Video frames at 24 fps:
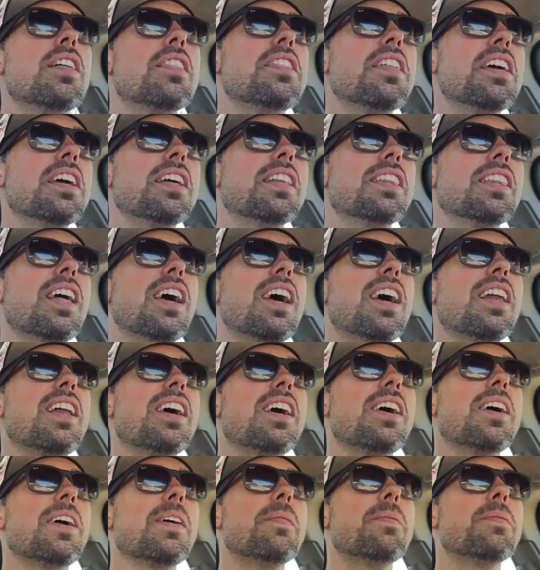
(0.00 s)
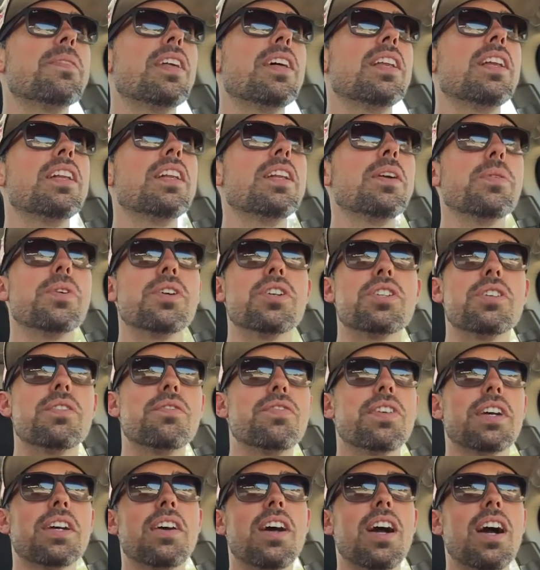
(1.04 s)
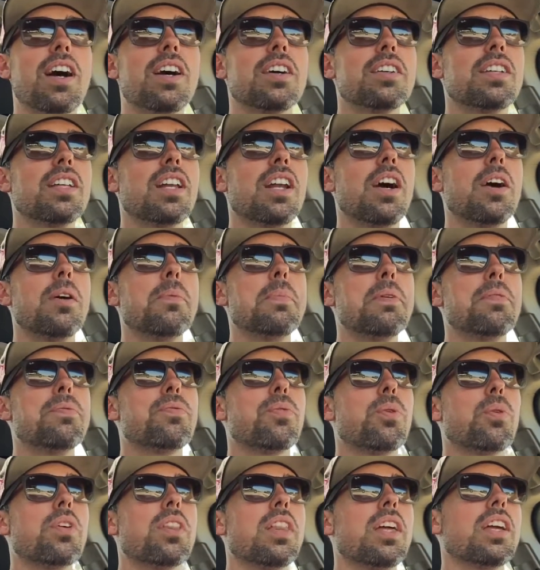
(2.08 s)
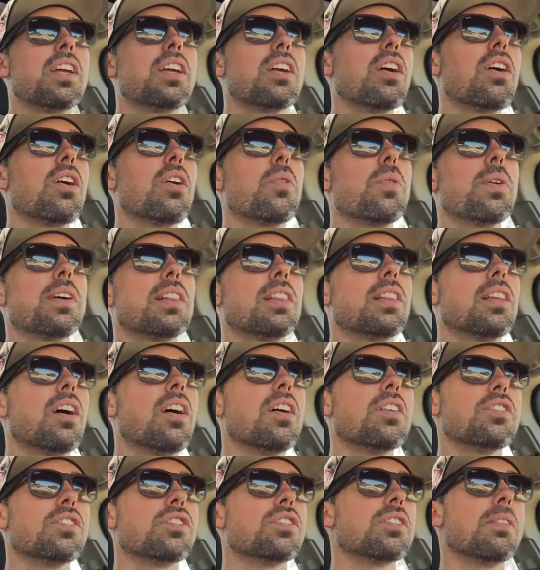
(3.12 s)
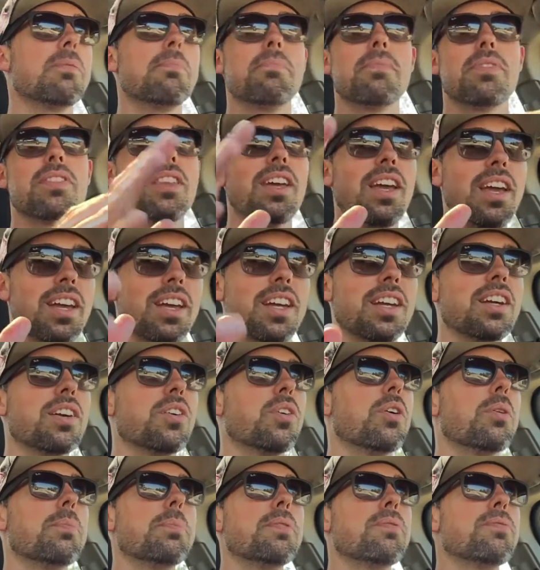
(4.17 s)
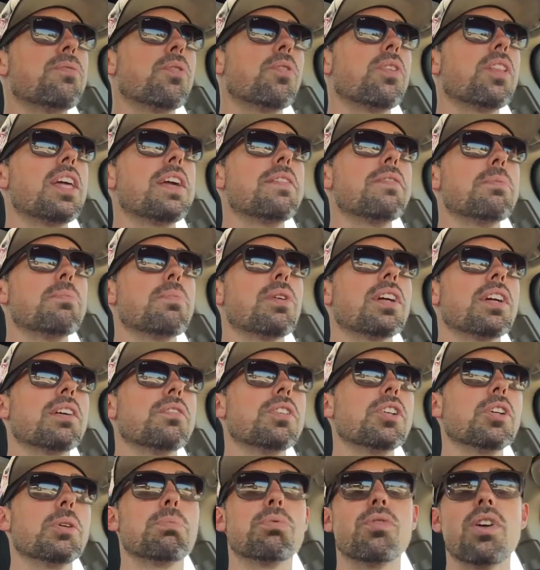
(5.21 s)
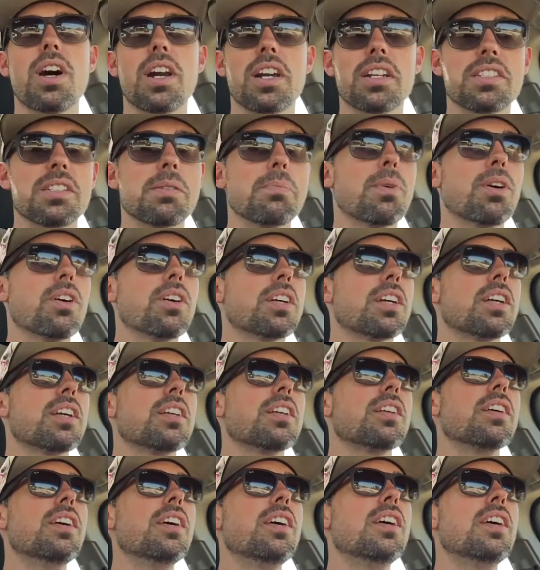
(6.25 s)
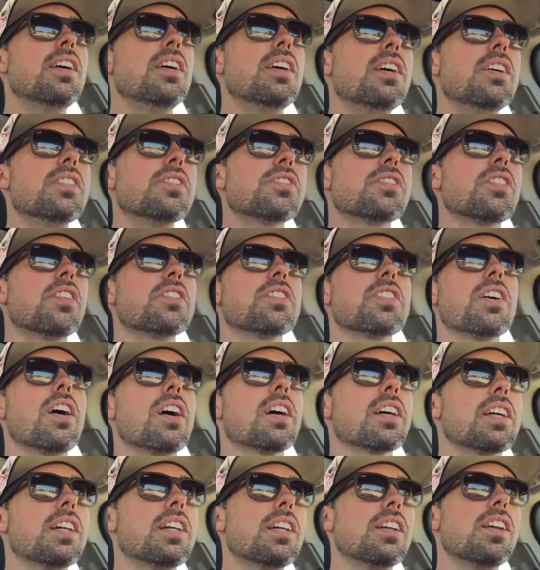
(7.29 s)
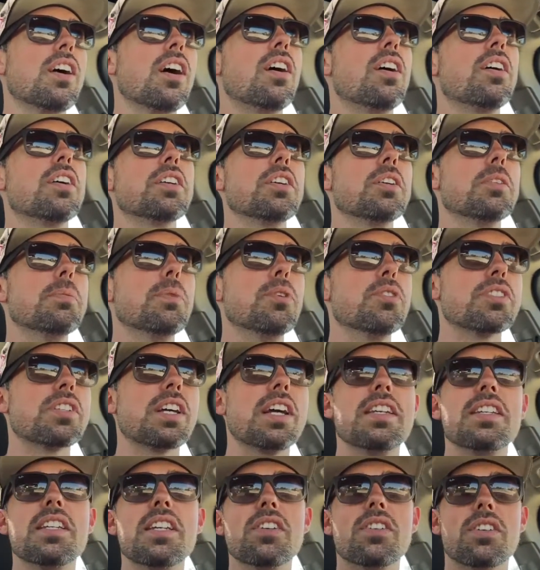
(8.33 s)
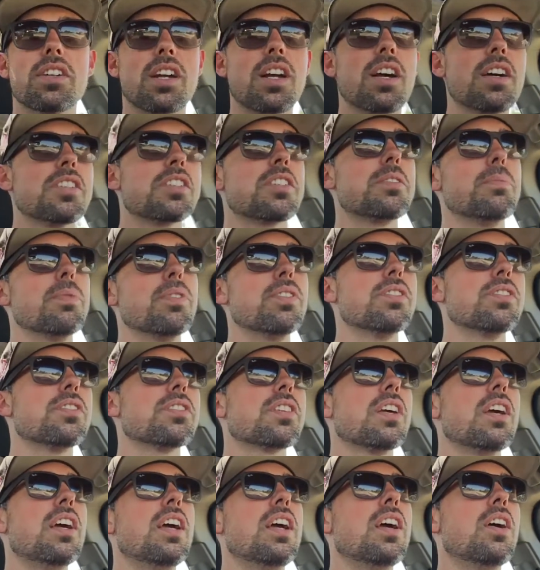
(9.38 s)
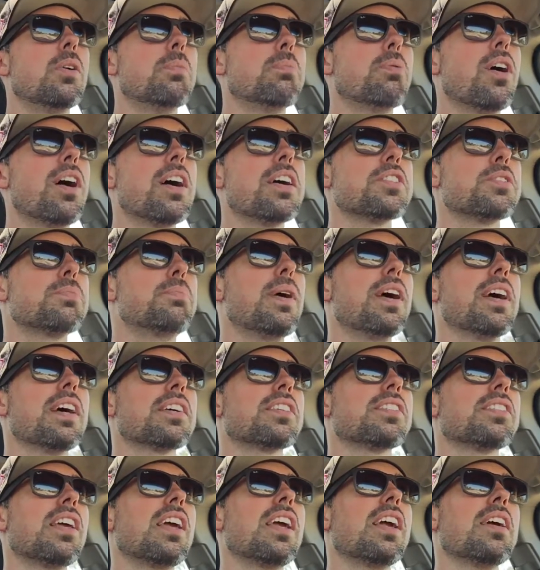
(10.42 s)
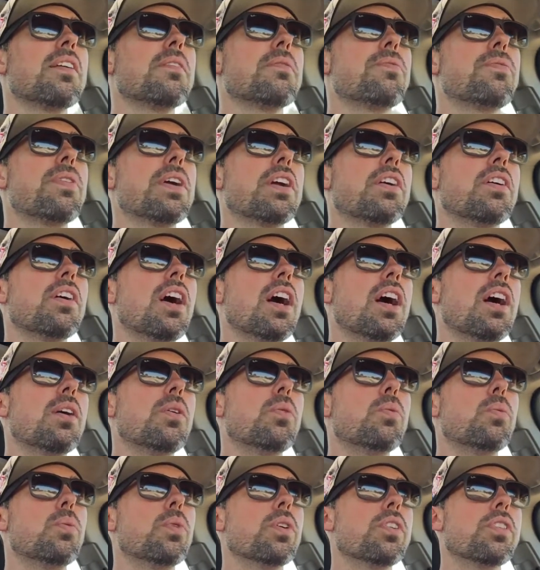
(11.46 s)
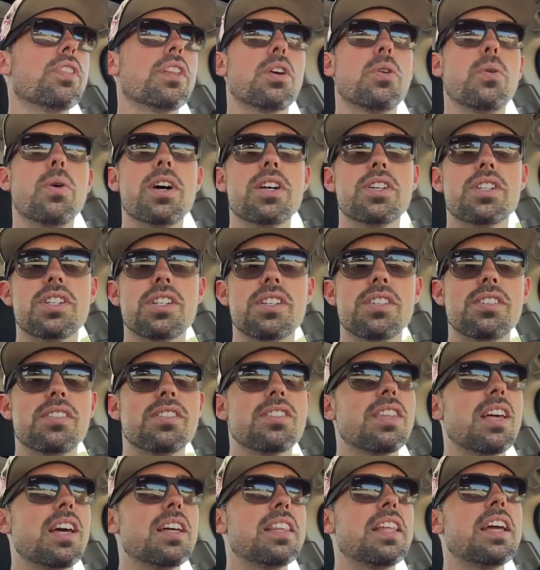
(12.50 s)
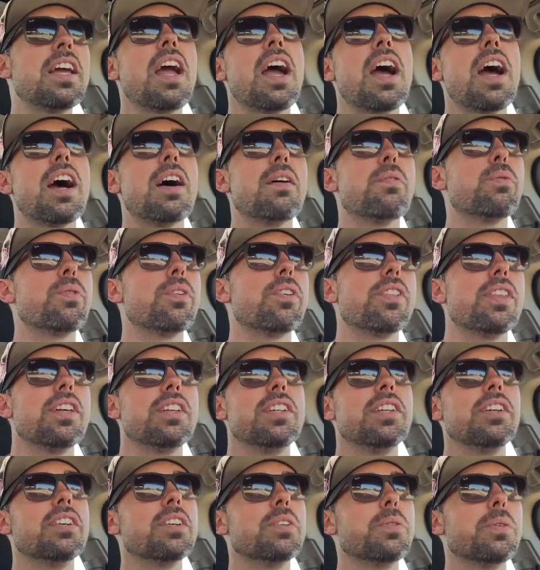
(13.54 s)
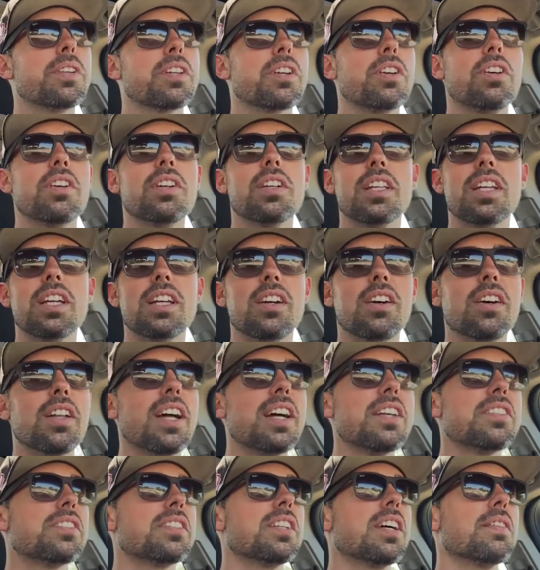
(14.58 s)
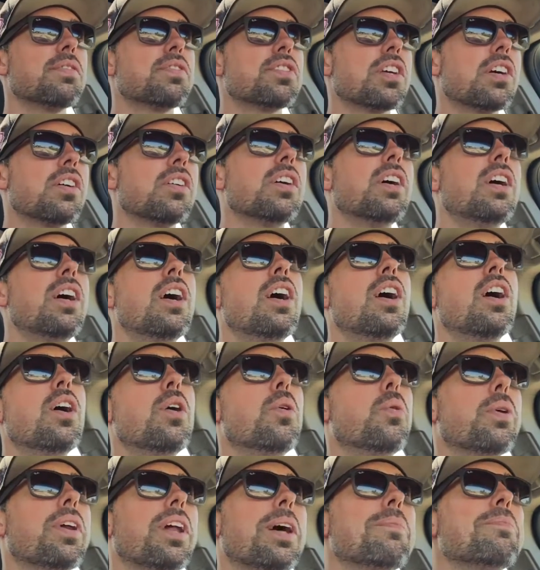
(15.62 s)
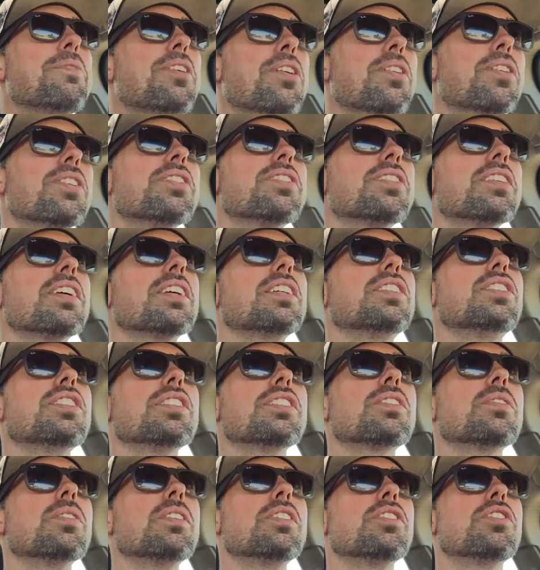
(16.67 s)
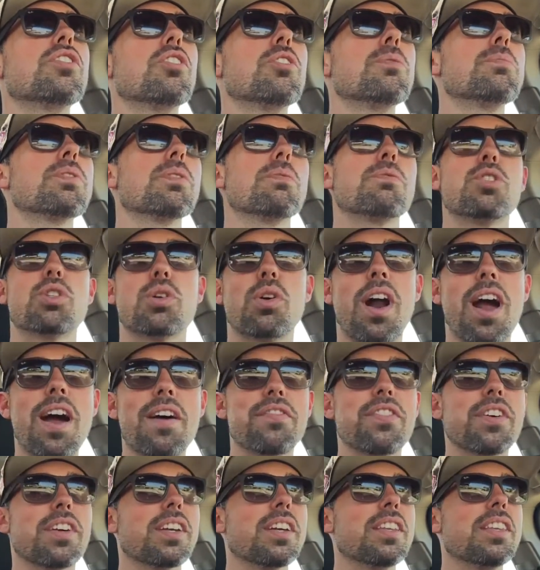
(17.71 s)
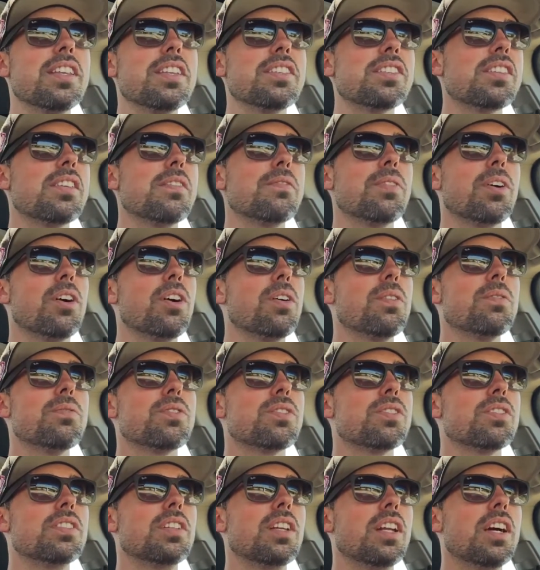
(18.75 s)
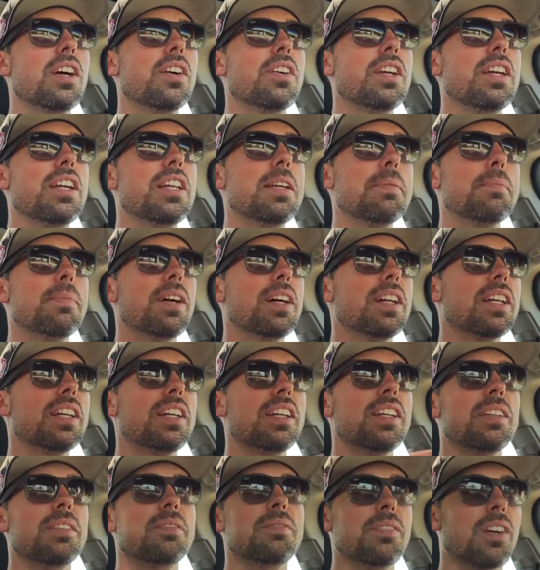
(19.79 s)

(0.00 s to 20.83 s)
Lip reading: thing that anyone should figure out, before they go and launch something or before they even bring a real product to market, and start talking to all your most ideal customers, prospects, and figure out what are the questions that they have, what are they dealing with currently, and all that stuff. So what I'm noticing just in terms of traffic, and this involves, anybody